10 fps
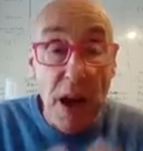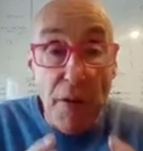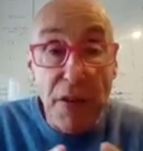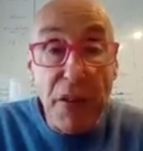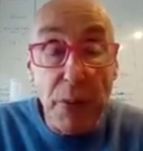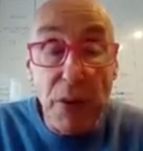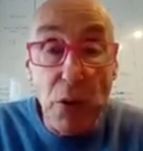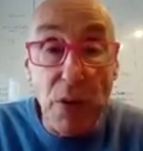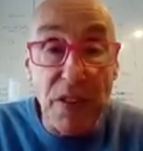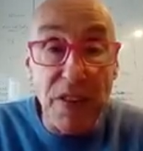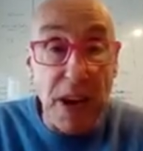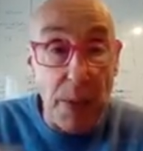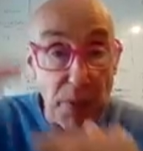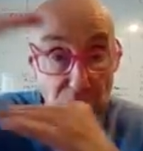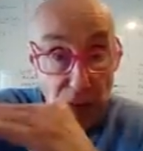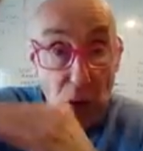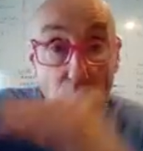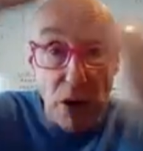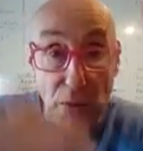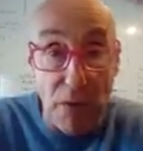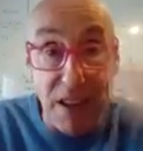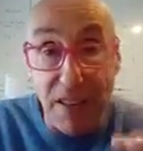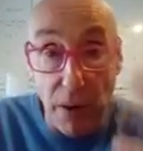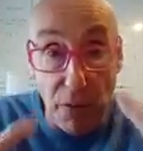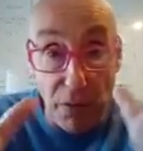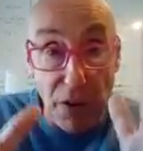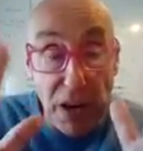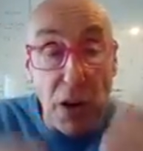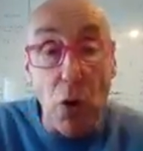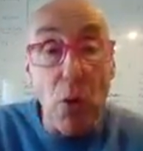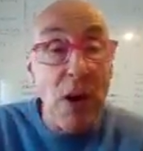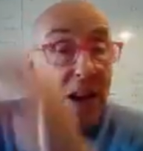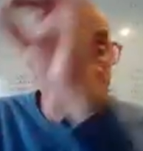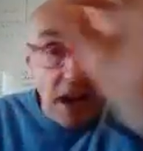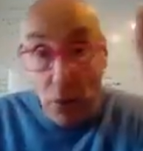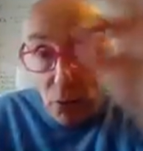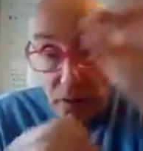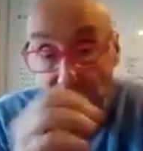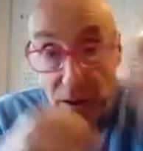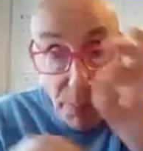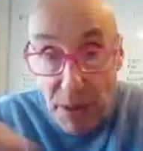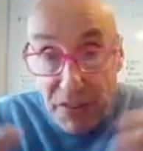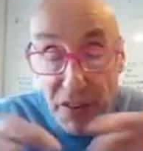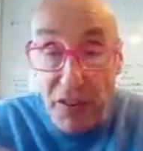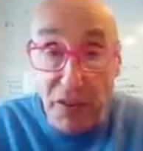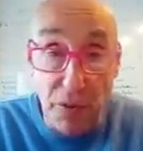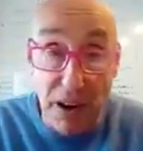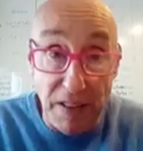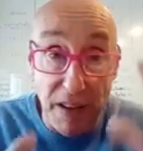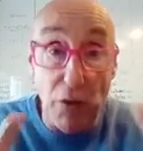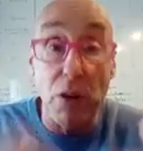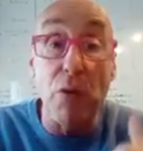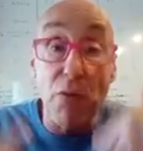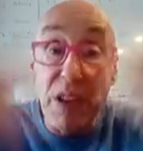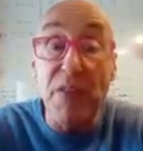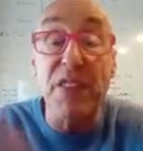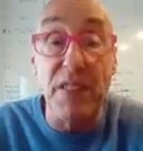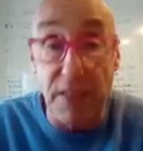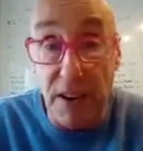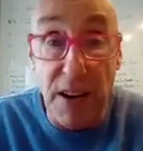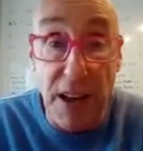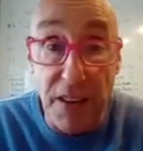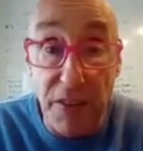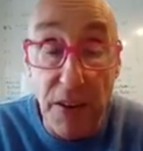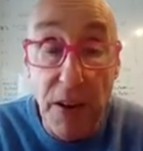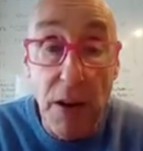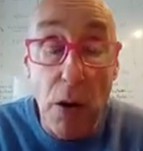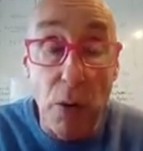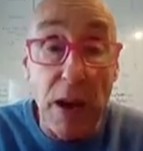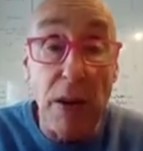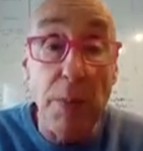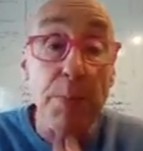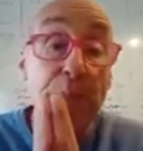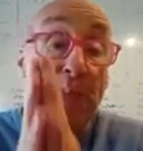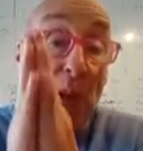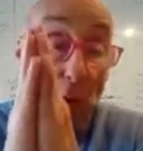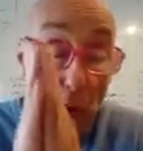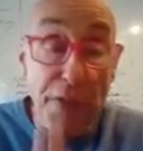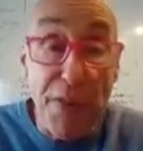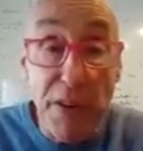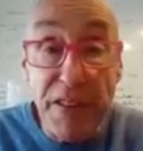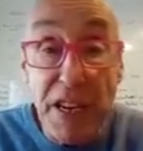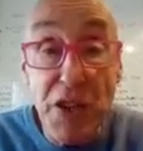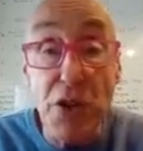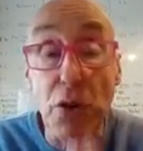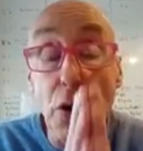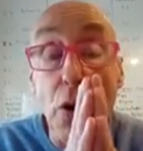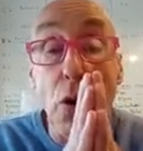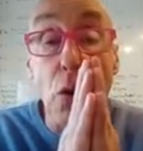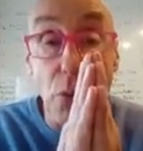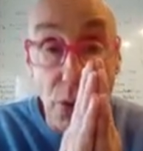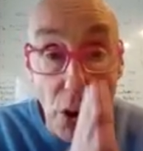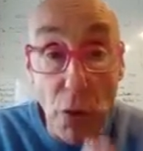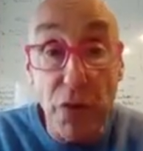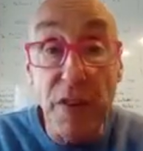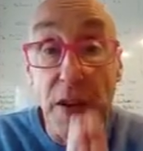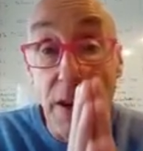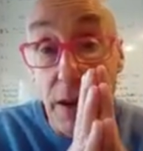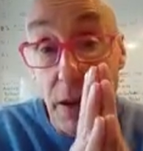Everything we do in Skype is recorded right there in video, and all the little messages are right there. You can revisit the class, okay? Look for a teacher who knows,